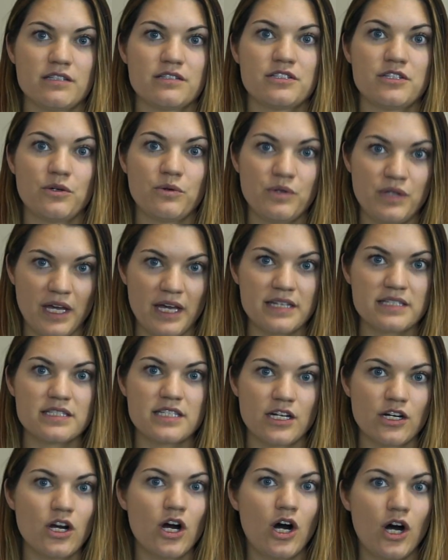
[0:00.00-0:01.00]
So yes,
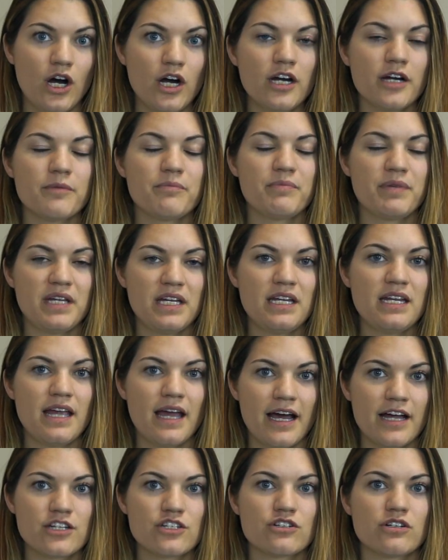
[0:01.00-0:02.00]
there are
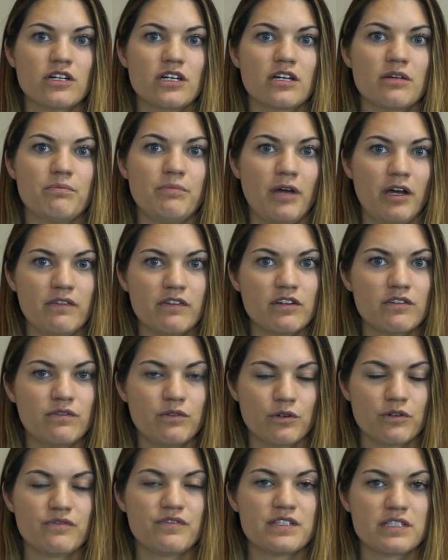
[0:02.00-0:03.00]
pediatric pelvic
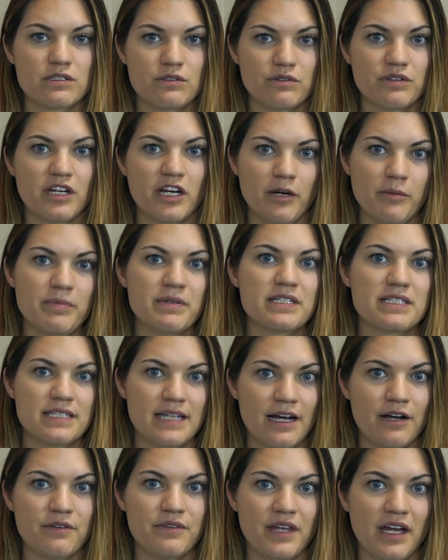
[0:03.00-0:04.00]
floor physical therapists
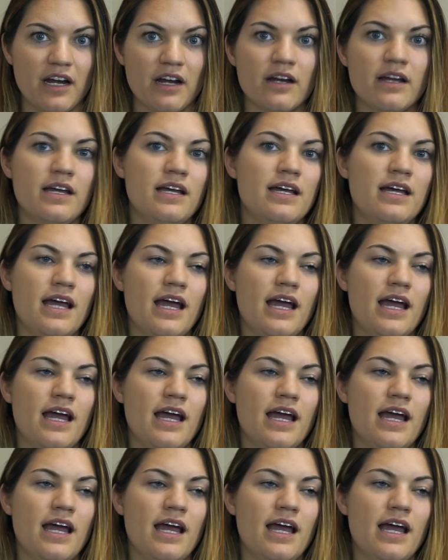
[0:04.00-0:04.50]
out there,